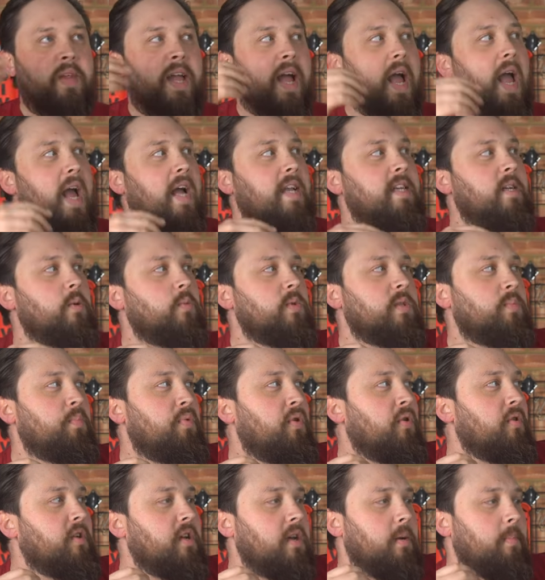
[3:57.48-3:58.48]
And it was
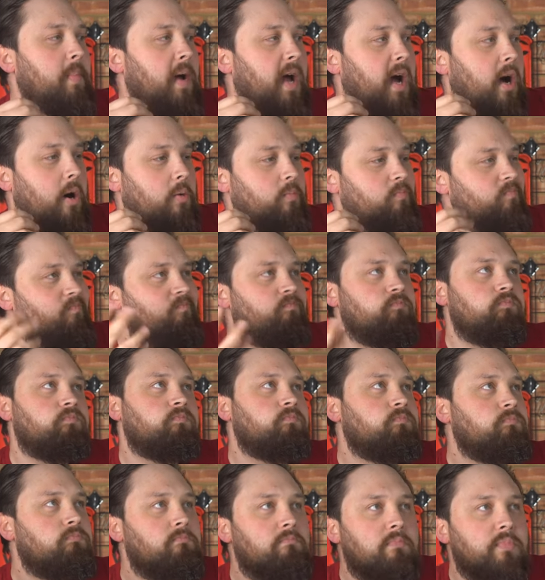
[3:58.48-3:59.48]
probably about
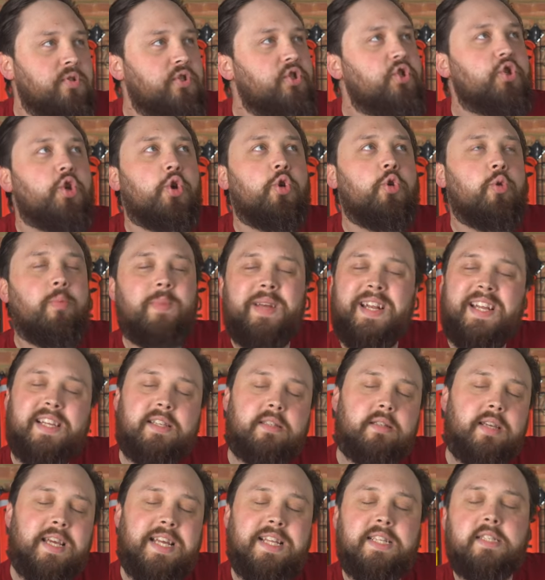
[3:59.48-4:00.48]
2
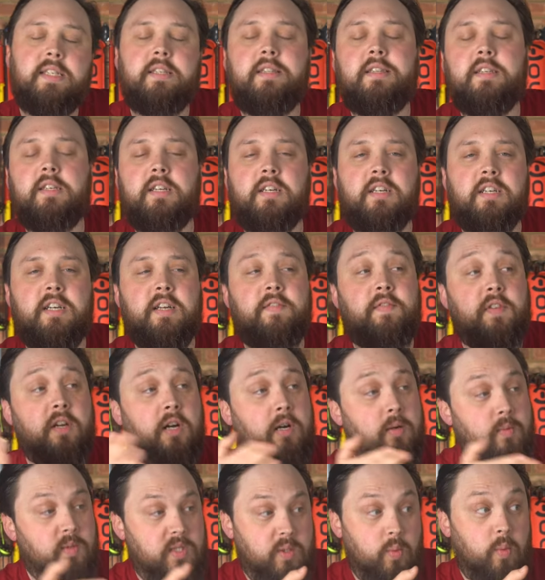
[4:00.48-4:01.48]
minutes into the dive, and
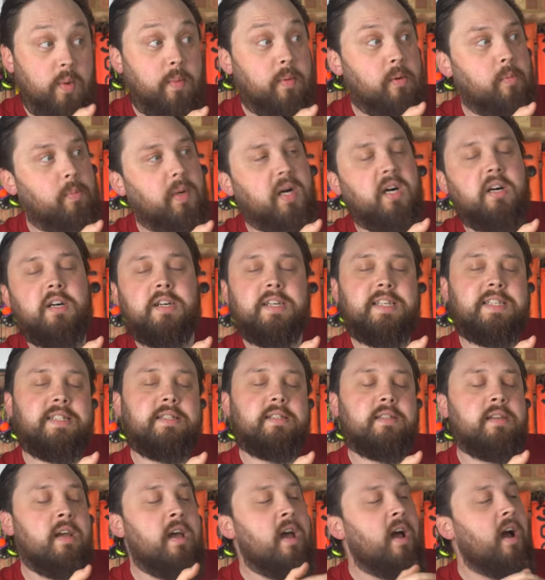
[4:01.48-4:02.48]
I was swimming
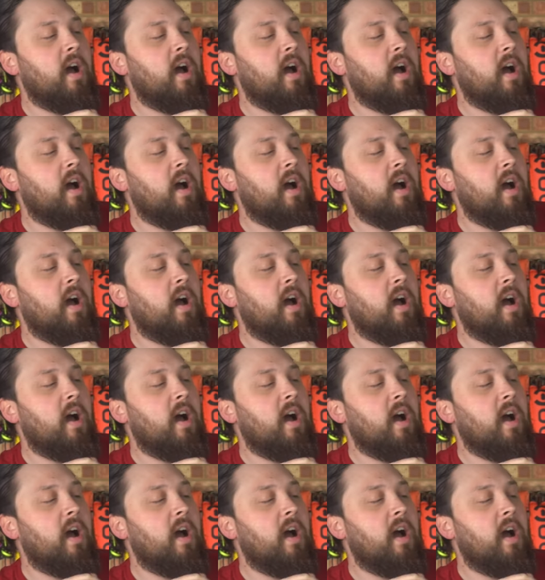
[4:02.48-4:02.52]
behind